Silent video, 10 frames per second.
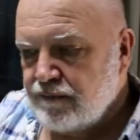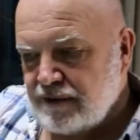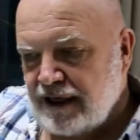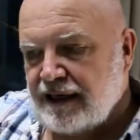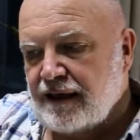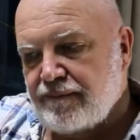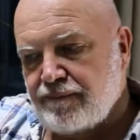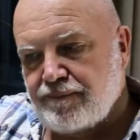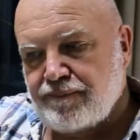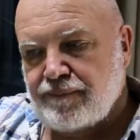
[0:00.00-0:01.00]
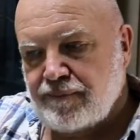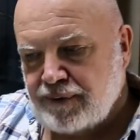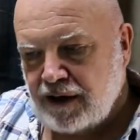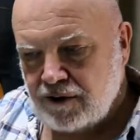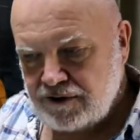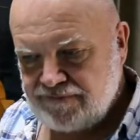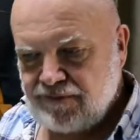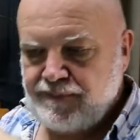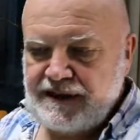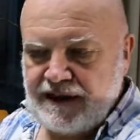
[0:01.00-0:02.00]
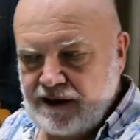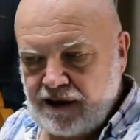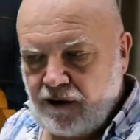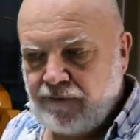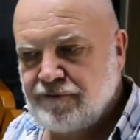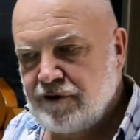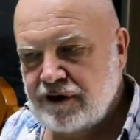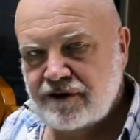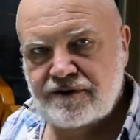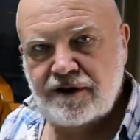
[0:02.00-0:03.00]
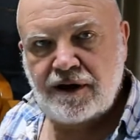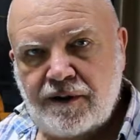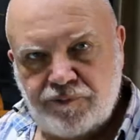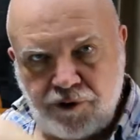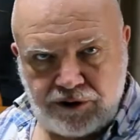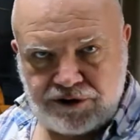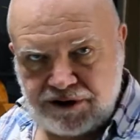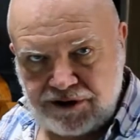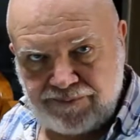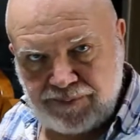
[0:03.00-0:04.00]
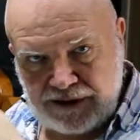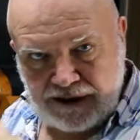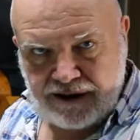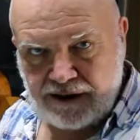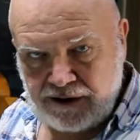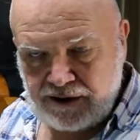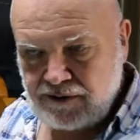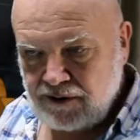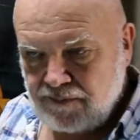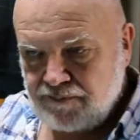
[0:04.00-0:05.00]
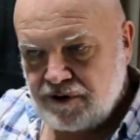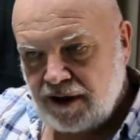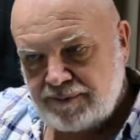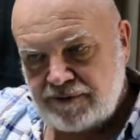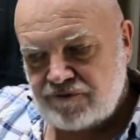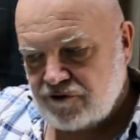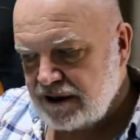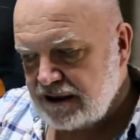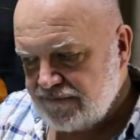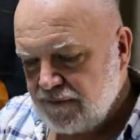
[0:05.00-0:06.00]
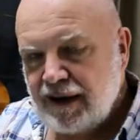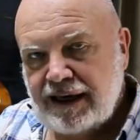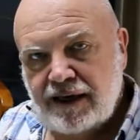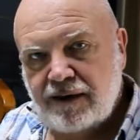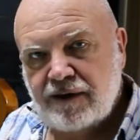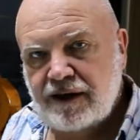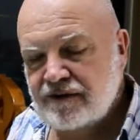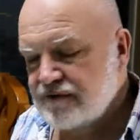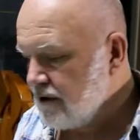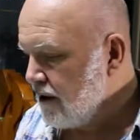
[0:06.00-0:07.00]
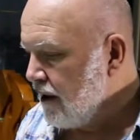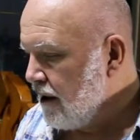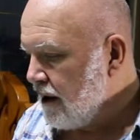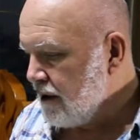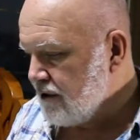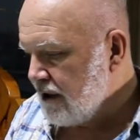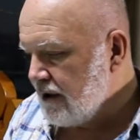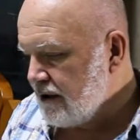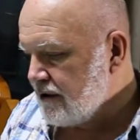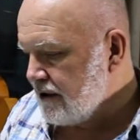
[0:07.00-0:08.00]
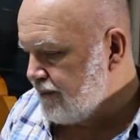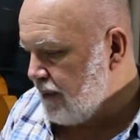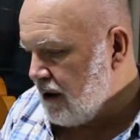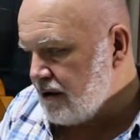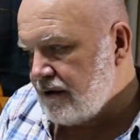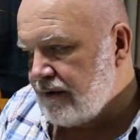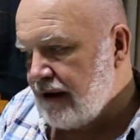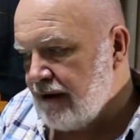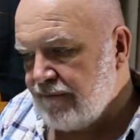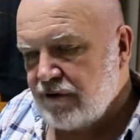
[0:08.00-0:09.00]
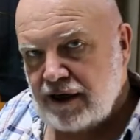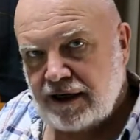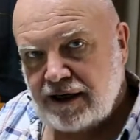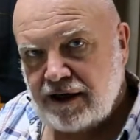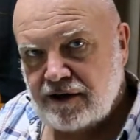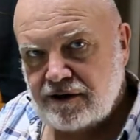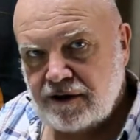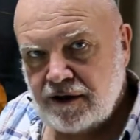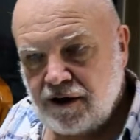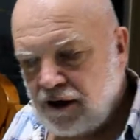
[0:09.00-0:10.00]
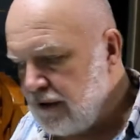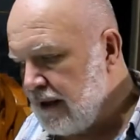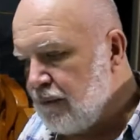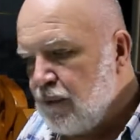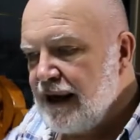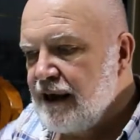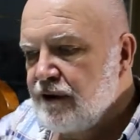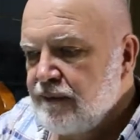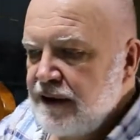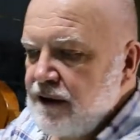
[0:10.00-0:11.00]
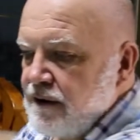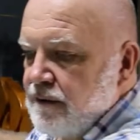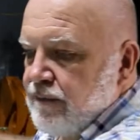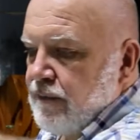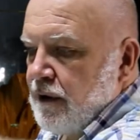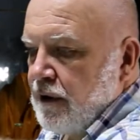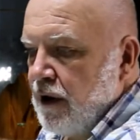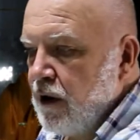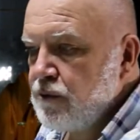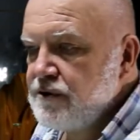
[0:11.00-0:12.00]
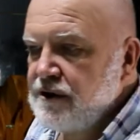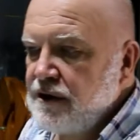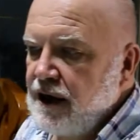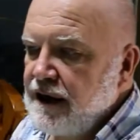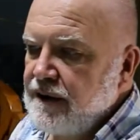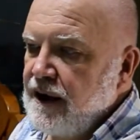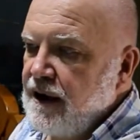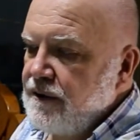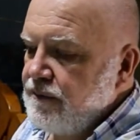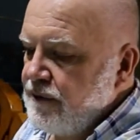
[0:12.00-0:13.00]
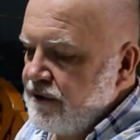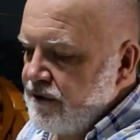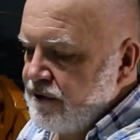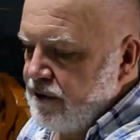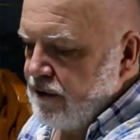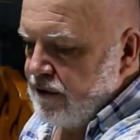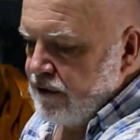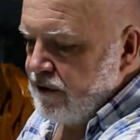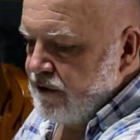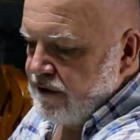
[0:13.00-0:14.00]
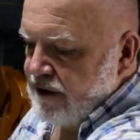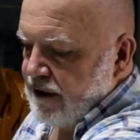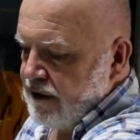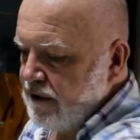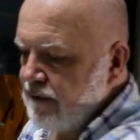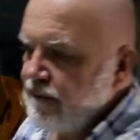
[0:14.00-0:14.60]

taking plants for particular offerings, branches of particular types of trees for making things. And so this is part of their everyday kit, and they wear them in a holster like that, which has got, you can see the